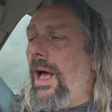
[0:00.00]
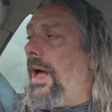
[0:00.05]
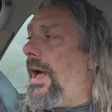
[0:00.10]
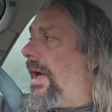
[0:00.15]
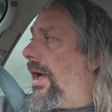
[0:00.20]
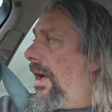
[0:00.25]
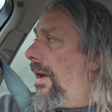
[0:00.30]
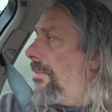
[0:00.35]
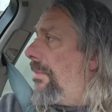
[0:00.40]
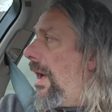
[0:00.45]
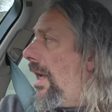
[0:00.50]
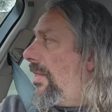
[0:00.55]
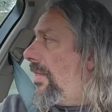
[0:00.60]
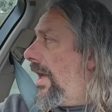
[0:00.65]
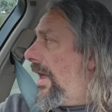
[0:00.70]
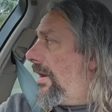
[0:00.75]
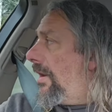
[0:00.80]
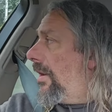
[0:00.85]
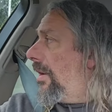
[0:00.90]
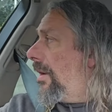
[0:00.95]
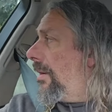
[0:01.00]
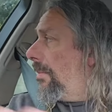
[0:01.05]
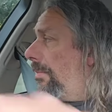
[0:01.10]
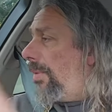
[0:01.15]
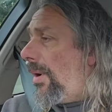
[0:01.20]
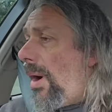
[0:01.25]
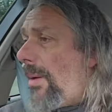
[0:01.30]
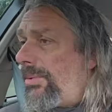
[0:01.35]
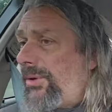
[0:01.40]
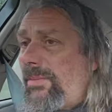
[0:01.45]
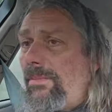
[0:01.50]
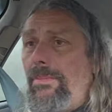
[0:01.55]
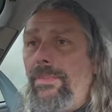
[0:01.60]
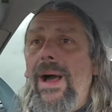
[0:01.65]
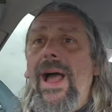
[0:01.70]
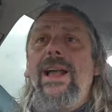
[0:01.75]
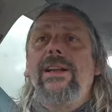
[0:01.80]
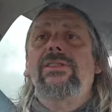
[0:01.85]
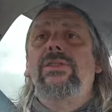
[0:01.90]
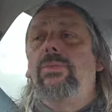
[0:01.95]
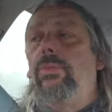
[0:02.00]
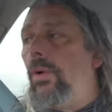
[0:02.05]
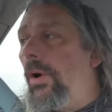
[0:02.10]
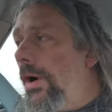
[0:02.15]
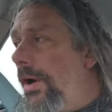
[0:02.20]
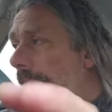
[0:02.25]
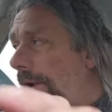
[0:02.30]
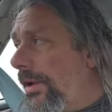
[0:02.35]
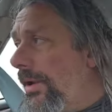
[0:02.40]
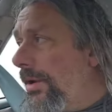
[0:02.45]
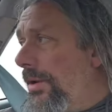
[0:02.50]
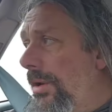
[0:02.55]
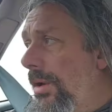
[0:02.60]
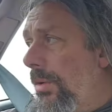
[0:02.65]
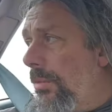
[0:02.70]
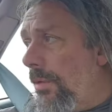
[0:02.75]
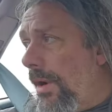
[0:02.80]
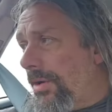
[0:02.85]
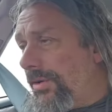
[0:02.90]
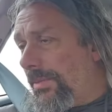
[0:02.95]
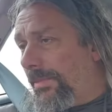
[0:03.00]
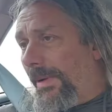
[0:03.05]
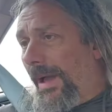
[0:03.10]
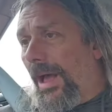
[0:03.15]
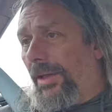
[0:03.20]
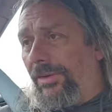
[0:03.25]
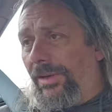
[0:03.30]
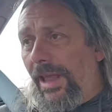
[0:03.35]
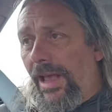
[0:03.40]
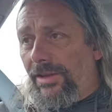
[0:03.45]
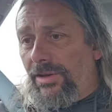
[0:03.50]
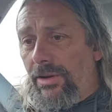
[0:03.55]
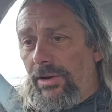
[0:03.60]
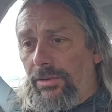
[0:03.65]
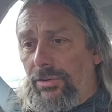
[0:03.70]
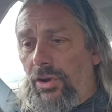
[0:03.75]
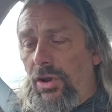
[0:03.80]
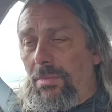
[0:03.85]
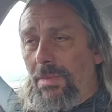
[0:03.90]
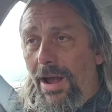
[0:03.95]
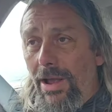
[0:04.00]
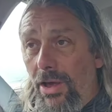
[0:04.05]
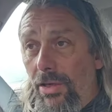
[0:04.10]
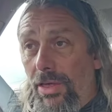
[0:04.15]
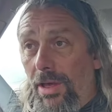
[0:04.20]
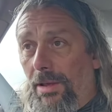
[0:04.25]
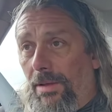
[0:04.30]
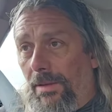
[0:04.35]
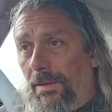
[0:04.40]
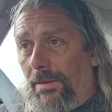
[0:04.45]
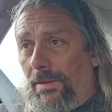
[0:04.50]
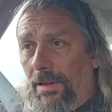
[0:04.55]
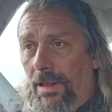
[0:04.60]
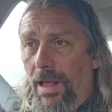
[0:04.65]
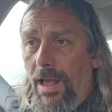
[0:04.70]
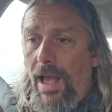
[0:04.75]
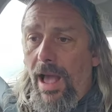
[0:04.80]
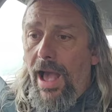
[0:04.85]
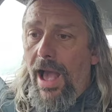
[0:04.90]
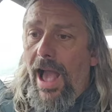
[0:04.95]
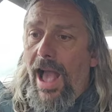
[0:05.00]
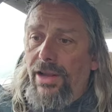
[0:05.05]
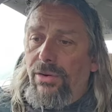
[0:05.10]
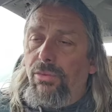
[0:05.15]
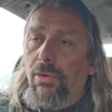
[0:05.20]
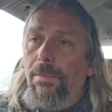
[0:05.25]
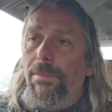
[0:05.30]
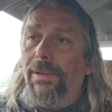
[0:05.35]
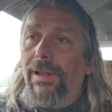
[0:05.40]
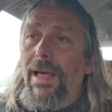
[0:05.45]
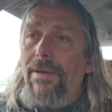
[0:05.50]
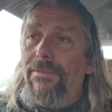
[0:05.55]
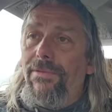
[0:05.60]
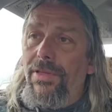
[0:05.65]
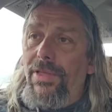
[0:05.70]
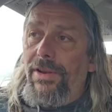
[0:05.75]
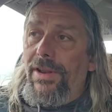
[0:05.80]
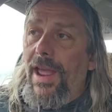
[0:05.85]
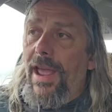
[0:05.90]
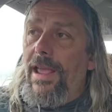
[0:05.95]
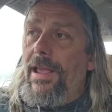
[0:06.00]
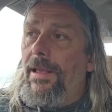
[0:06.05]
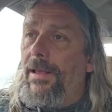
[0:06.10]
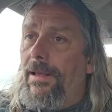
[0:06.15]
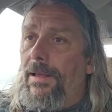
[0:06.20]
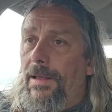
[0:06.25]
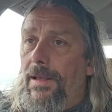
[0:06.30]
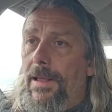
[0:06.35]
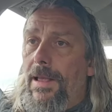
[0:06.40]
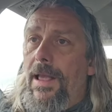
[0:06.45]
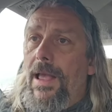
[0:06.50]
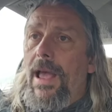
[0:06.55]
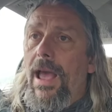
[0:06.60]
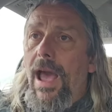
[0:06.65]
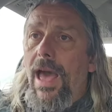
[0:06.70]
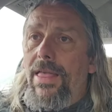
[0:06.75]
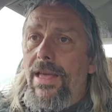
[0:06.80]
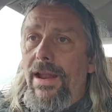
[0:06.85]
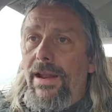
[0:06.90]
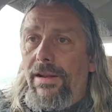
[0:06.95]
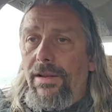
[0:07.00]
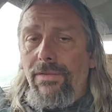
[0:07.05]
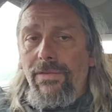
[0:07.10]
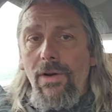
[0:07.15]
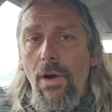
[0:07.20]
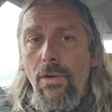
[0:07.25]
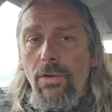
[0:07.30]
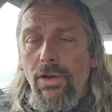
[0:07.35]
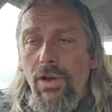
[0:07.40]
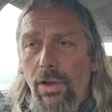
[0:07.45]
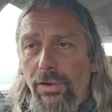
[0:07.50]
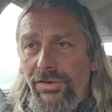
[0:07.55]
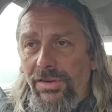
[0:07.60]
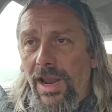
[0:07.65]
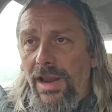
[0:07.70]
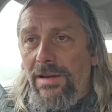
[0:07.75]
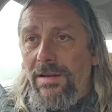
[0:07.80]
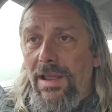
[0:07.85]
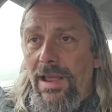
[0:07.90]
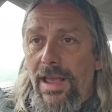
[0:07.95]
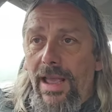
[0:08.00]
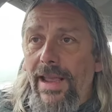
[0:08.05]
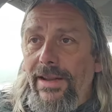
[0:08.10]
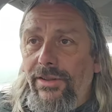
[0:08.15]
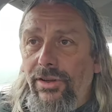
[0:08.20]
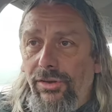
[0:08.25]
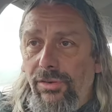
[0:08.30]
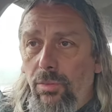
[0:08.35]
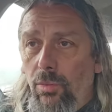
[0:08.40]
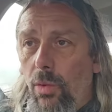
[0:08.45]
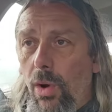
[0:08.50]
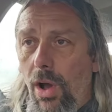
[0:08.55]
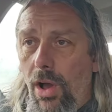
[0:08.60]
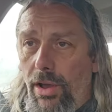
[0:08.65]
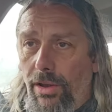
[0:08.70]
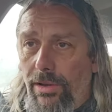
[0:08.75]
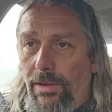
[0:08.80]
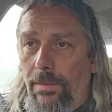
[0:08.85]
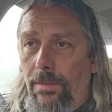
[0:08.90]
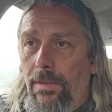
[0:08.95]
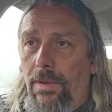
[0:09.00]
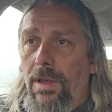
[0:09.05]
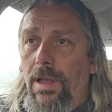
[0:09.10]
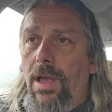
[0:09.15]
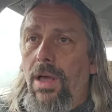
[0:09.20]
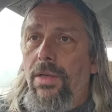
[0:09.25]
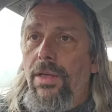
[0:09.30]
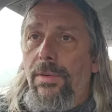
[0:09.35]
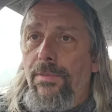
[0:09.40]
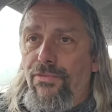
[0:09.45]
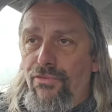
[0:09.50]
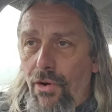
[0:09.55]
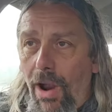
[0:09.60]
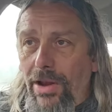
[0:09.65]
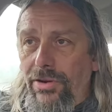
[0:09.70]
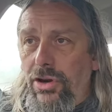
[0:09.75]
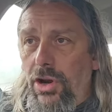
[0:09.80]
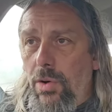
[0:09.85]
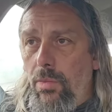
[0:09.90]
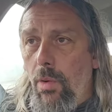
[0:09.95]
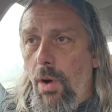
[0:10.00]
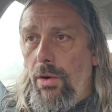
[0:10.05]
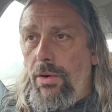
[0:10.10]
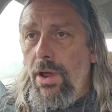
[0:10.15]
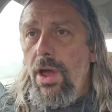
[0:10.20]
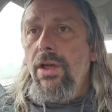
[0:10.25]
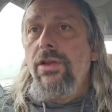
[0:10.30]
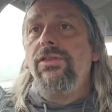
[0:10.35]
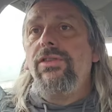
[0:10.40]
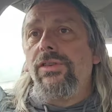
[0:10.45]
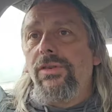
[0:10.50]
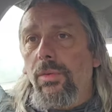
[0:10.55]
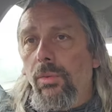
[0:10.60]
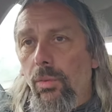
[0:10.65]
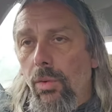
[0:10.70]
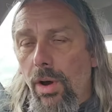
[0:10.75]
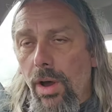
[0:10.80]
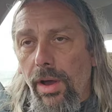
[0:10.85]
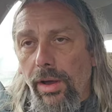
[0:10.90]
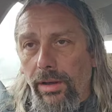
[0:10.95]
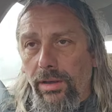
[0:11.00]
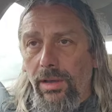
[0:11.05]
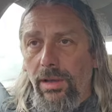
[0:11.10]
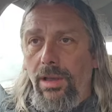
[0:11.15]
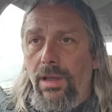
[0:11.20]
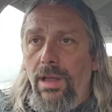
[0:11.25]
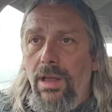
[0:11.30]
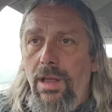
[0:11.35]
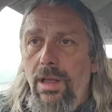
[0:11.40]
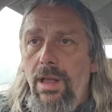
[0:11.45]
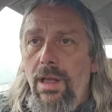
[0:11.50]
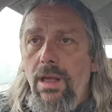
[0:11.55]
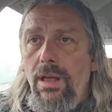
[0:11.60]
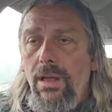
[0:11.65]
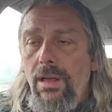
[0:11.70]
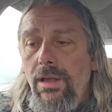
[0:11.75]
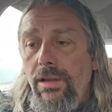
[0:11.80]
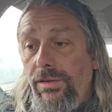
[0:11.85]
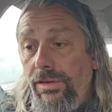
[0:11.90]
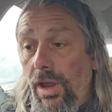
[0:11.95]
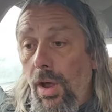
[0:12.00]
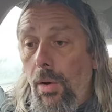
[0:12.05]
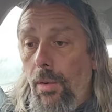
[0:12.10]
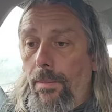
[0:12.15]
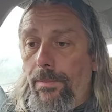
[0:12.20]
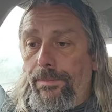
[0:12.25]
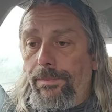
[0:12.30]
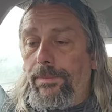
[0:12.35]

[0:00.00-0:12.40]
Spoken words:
and then popped back to work, where I was about to get on and do my other actual plan for the day, and then had a phone call saying it doesn't work. The brand new one doesn't work. So